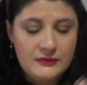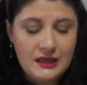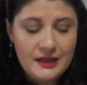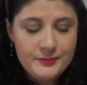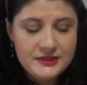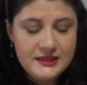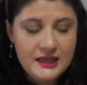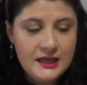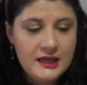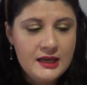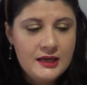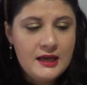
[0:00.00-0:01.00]

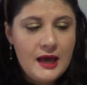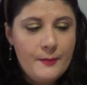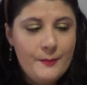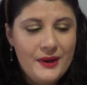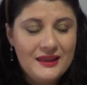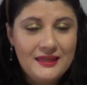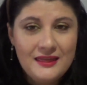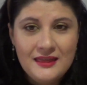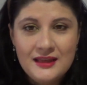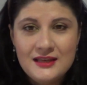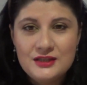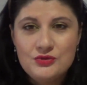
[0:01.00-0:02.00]
lipstick. But
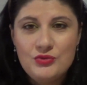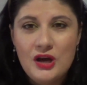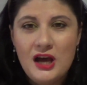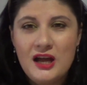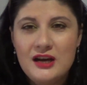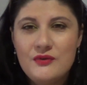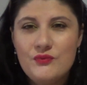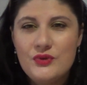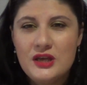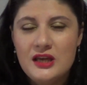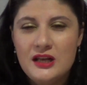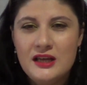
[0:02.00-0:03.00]
this one
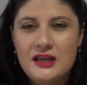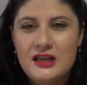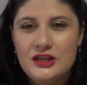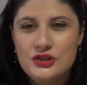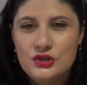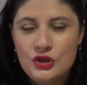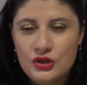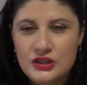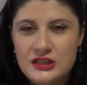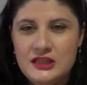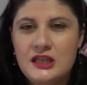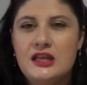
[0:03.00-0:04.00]
really is
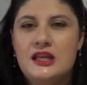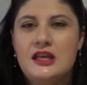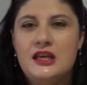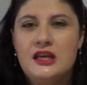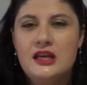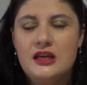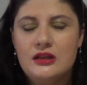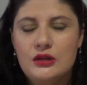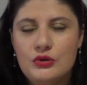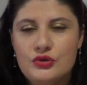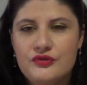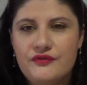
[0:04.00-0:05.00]
not sticky, it
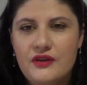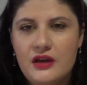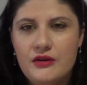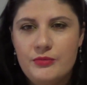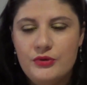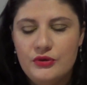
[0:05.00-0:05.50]
looks very